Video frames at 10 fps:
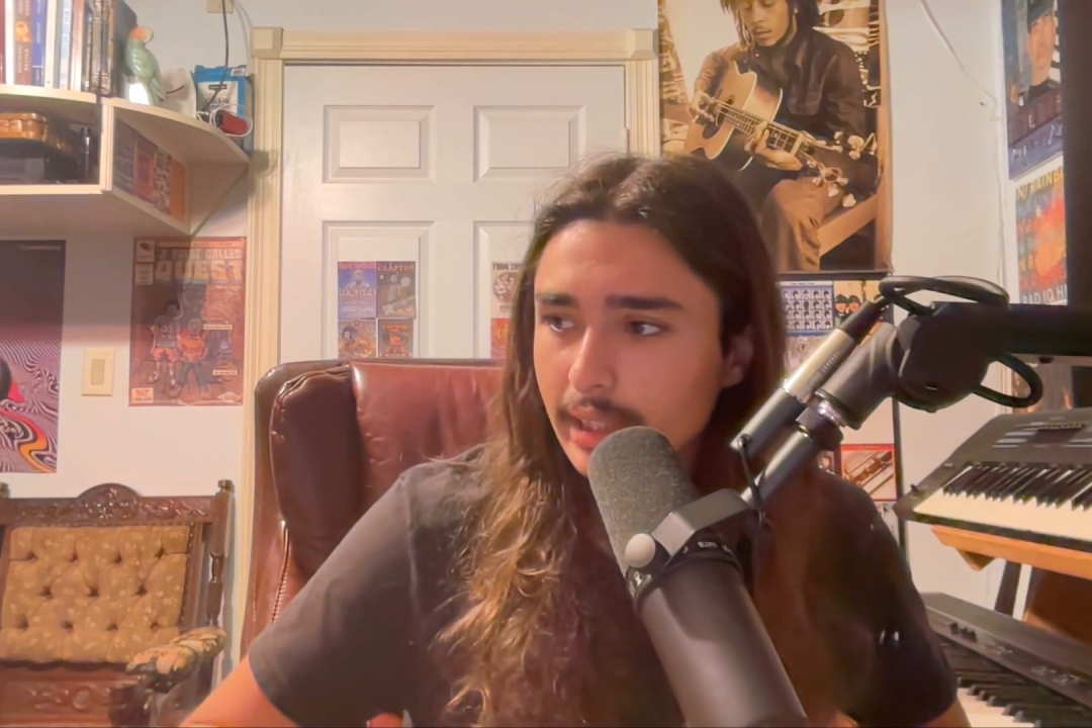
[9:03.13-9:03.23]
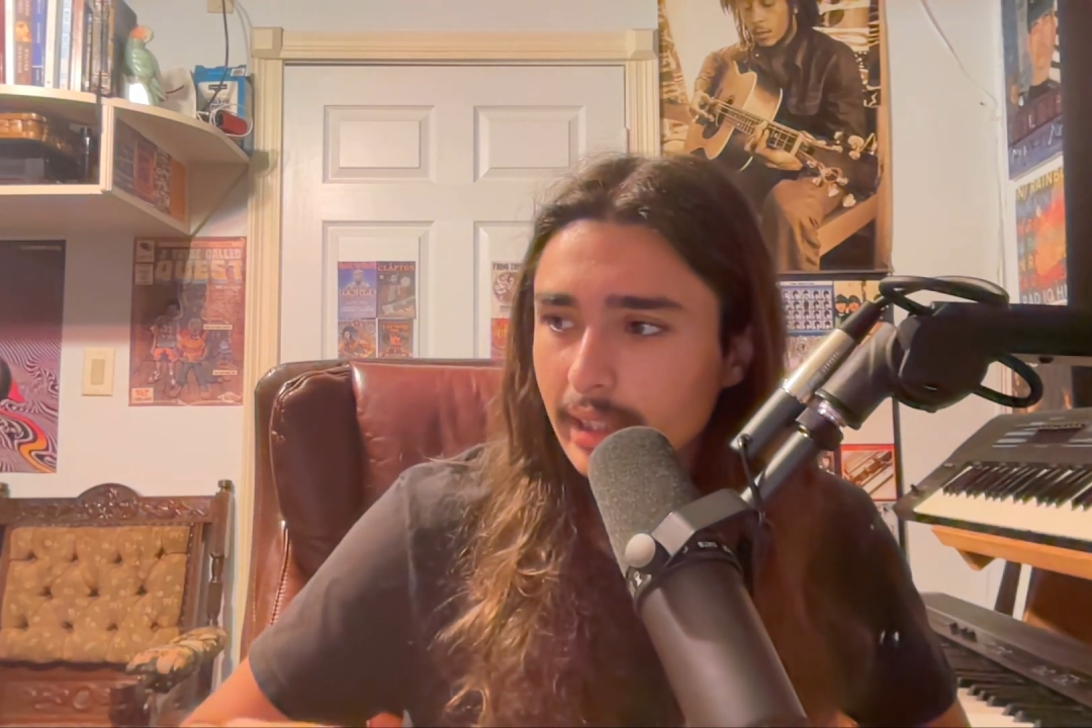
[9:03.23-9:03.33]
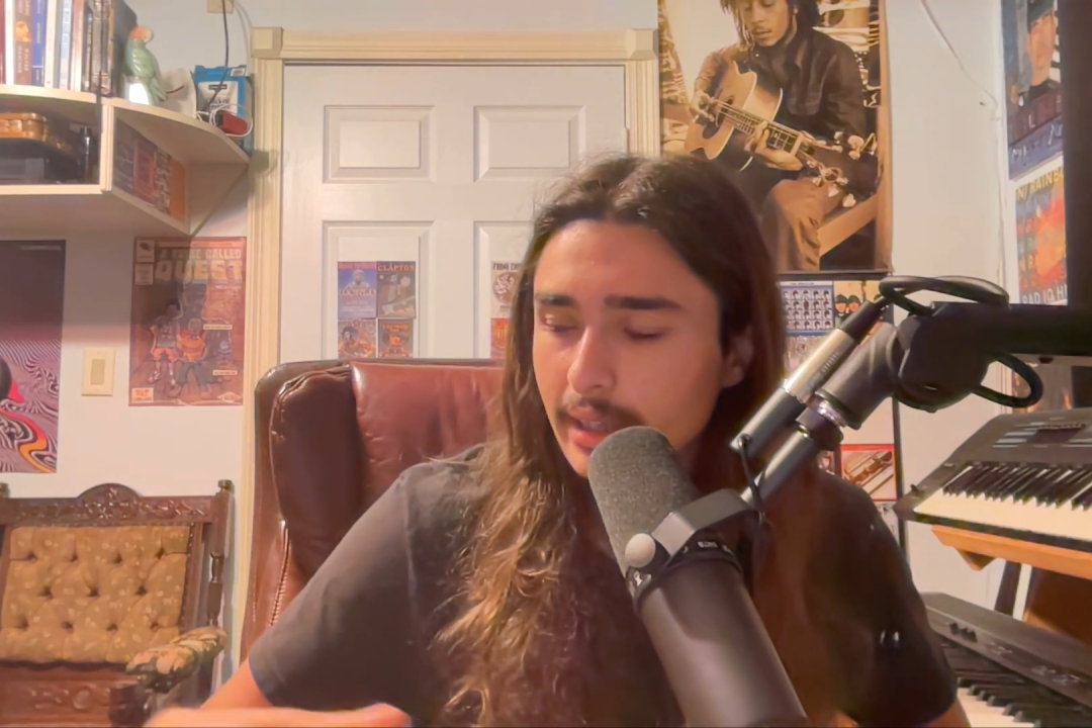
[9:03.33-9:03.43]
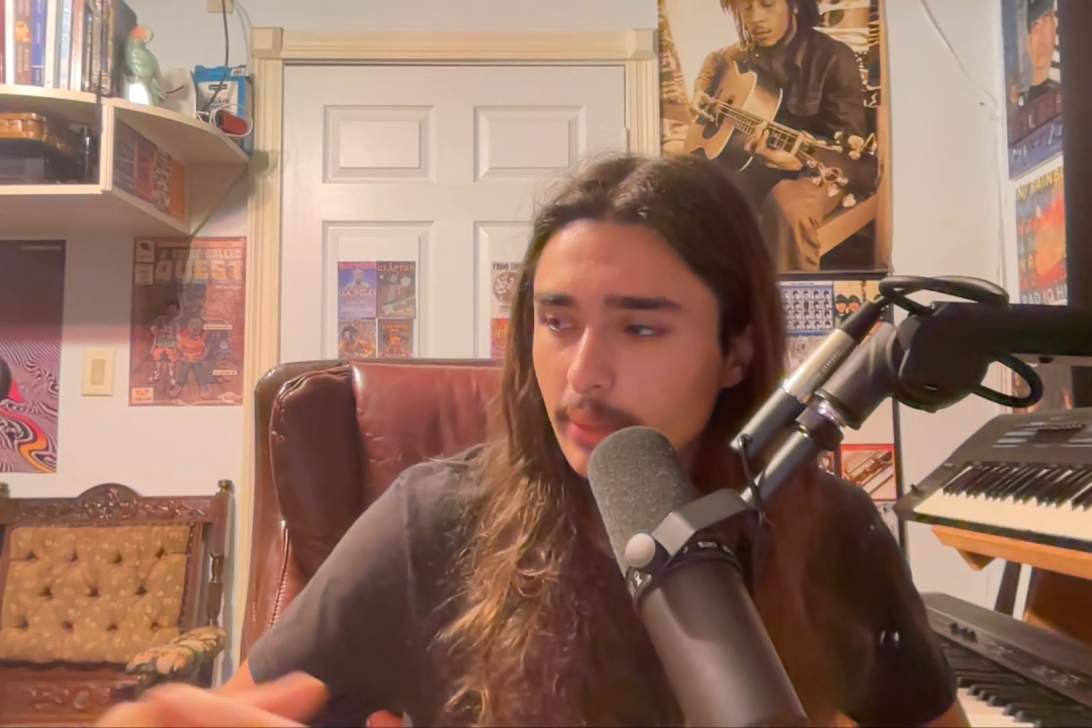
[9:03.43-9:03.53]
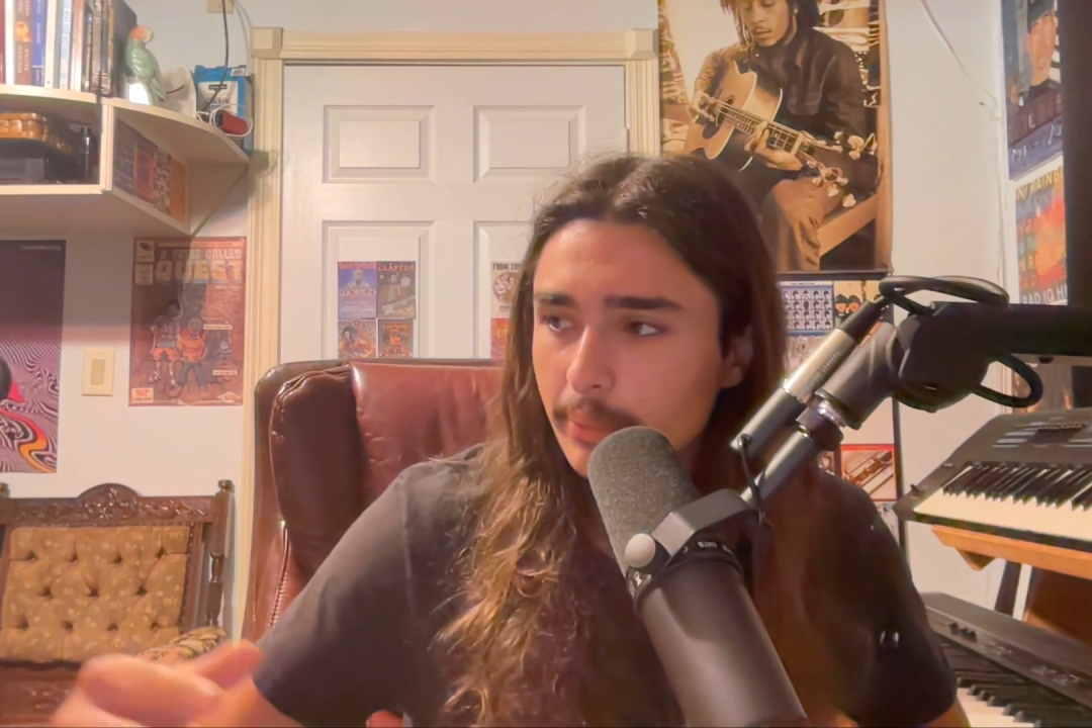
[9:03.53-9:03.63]

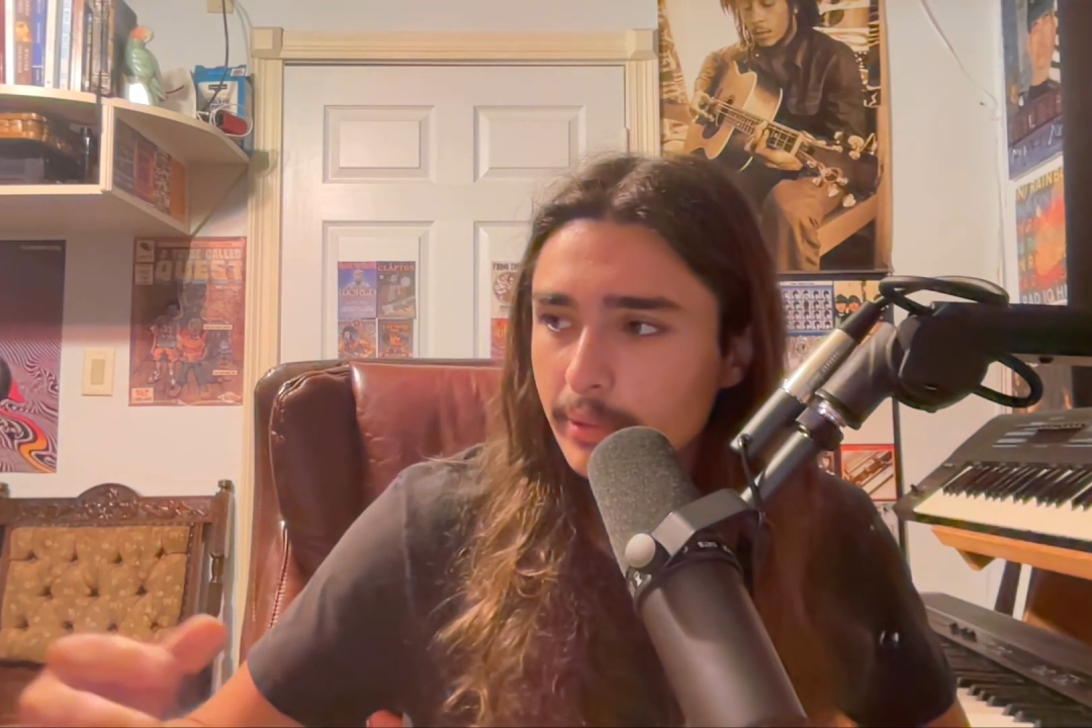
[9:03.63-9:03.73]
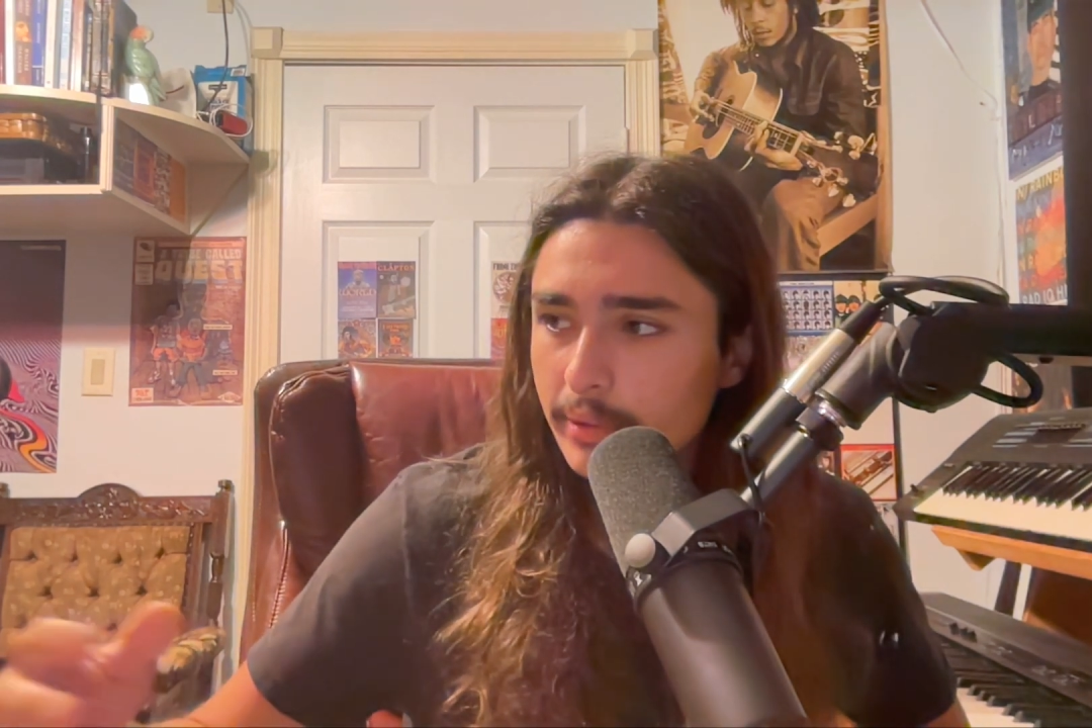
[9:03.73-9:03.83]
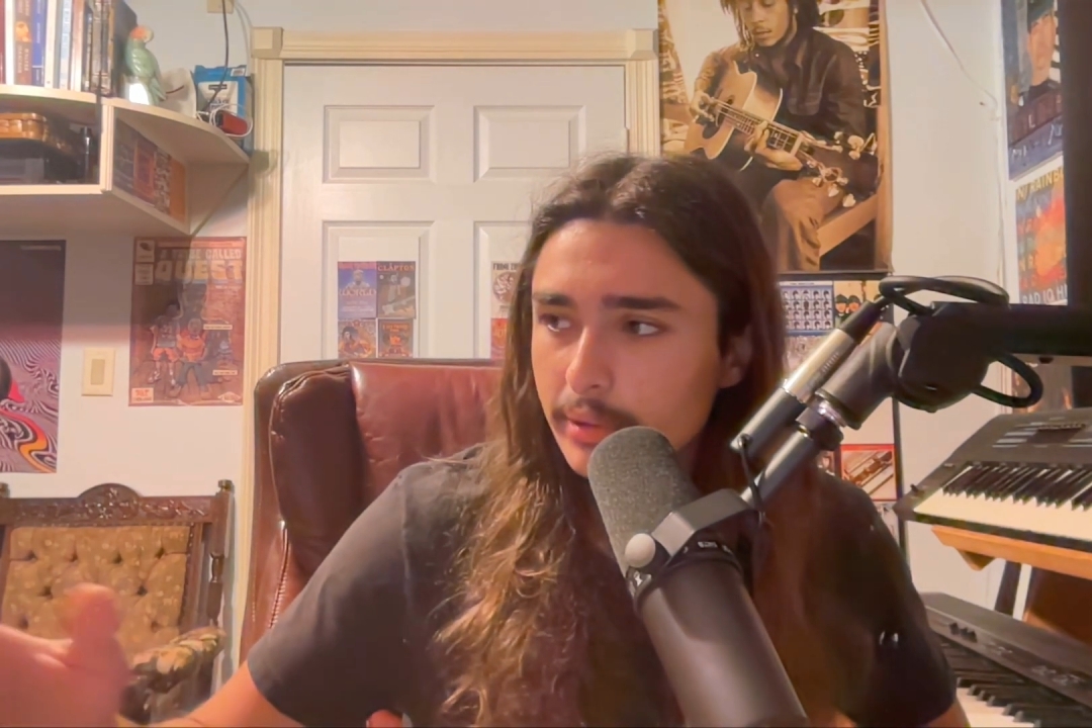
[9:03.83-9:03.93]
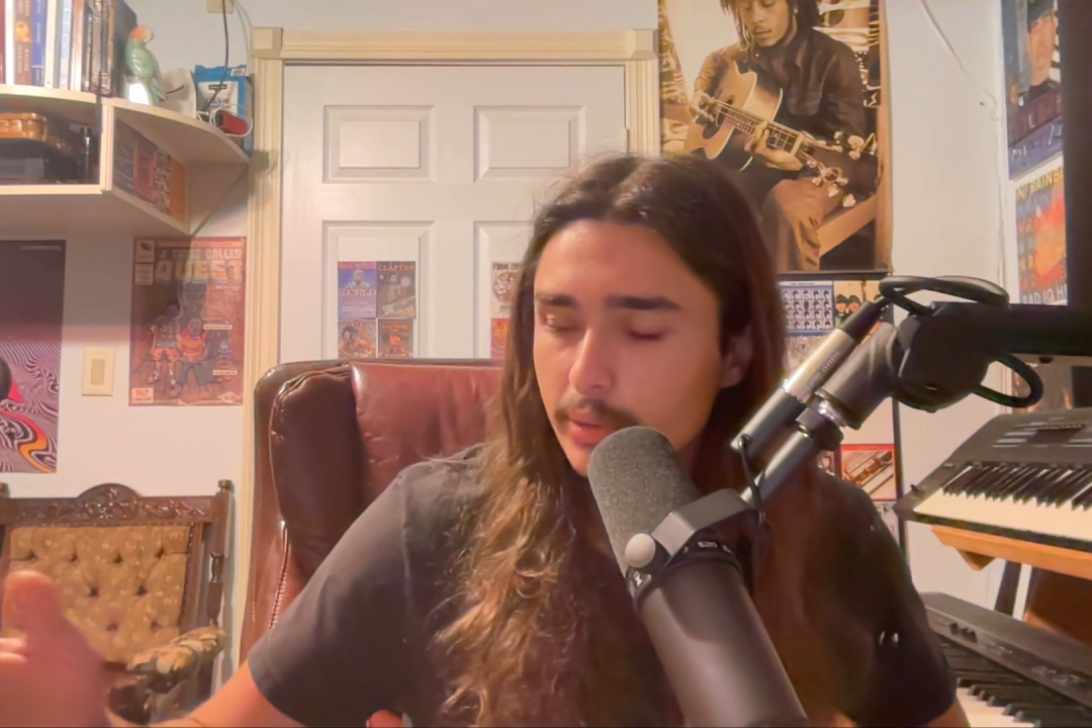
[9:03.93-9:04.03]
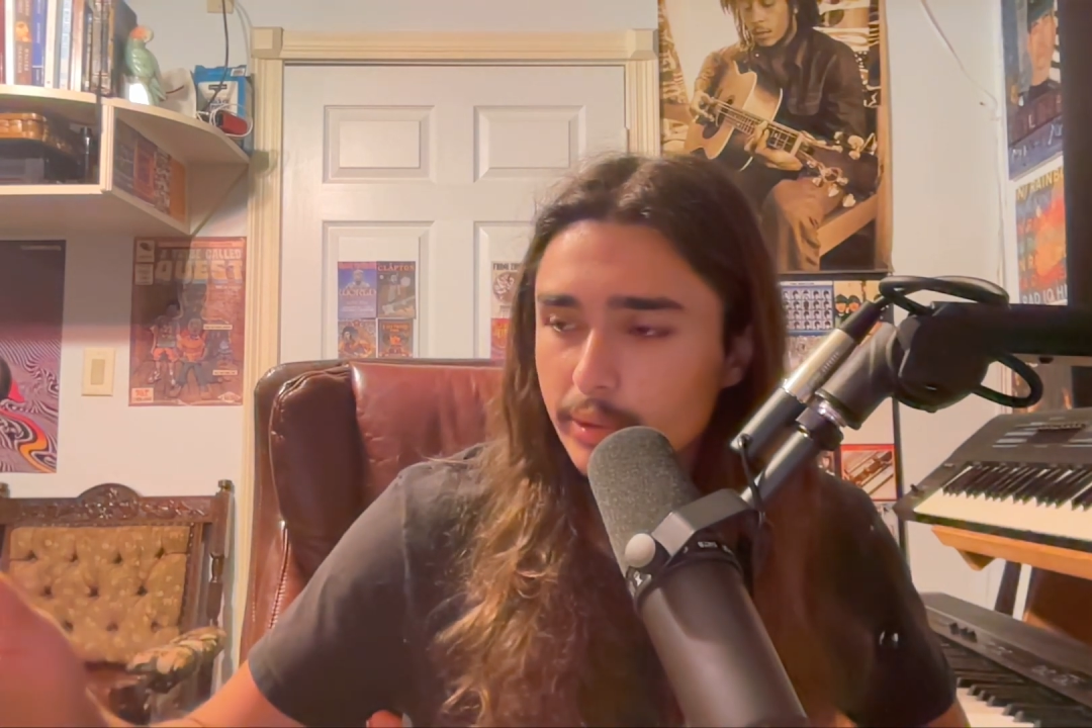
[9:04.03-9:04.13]
I helped
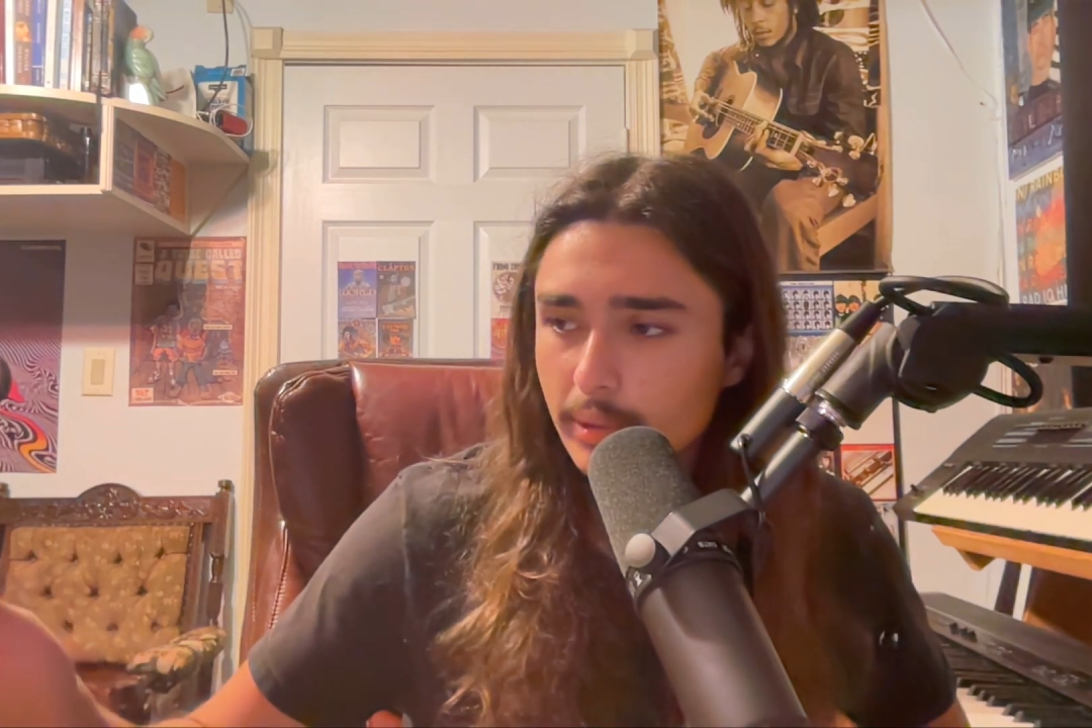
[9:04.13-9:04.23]
do